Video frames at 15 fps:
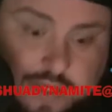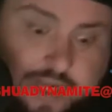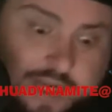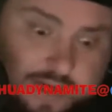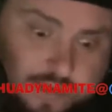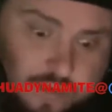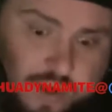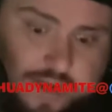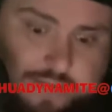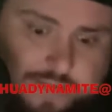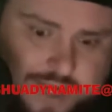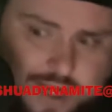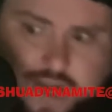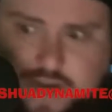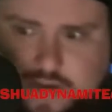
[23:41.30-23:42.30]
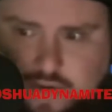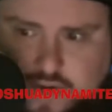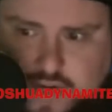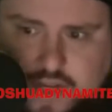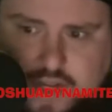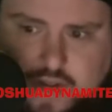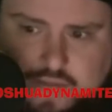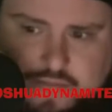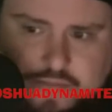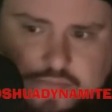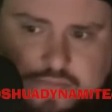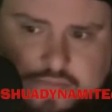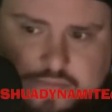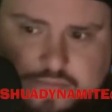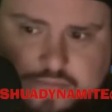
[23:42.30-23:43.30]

He annoyed me. I annoyed him.